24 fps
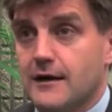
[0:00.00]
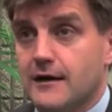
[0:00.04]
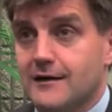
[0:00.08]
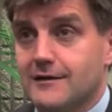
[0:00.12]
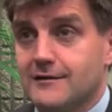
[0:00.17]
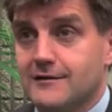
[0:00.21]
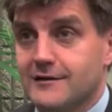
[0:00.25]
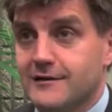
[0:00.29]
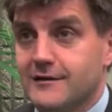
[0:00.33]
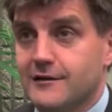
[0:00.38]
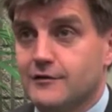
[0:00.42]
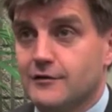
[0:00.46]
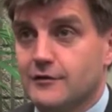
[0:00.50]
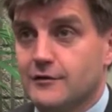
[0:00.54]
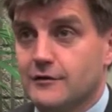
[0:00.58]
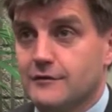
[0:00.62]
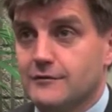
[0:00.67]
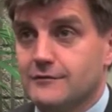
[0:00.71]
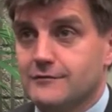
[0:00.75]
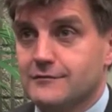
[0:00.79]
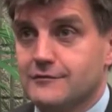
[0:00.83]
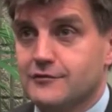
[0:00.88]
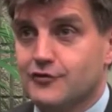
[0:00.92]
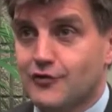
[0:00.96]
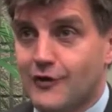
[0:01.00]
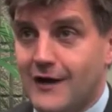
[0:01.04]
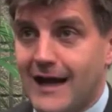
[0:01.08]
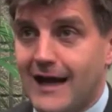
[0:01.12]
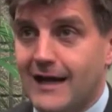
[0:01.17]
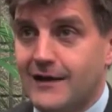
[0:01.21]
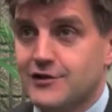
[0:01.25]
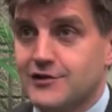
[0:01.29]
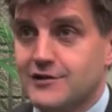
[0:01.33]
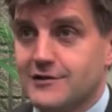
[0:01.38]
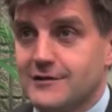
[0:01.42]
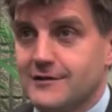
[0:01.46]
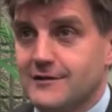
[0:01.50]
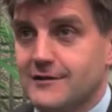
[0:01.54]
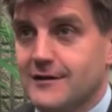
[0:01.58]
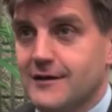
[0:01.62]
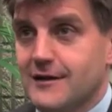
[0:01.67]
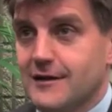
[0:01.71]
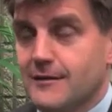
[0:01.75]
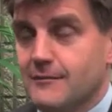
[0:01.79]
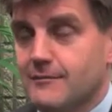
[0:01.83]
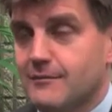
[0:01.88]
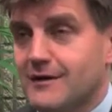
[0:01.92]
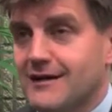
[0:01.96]
clinical traction
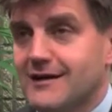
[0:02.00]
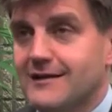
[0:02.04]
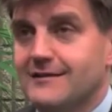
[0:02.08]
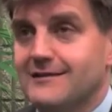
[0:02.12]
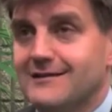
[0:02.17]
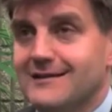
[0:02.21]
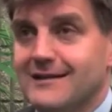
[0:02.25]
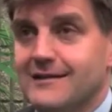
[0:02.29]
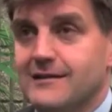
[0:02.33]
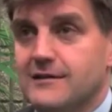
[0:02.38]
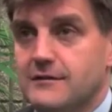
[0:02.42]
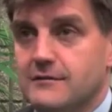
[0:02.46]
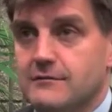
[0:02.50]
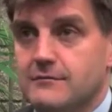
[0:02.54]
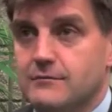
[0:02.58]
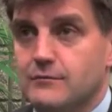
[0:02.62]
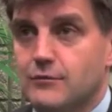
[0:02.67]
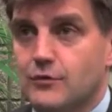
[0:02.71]
but needed